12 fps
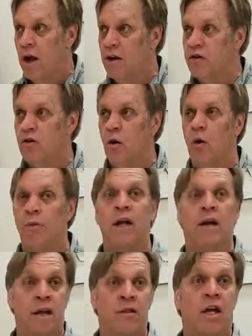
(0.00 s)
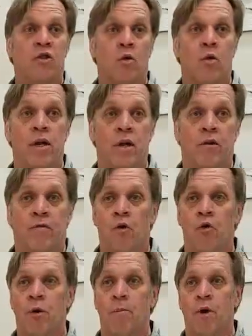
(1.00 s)
And so that, again, that's only under
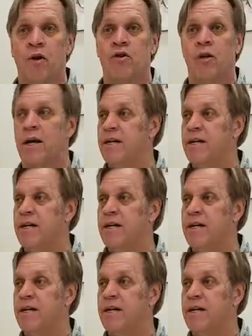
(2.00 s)
full compression.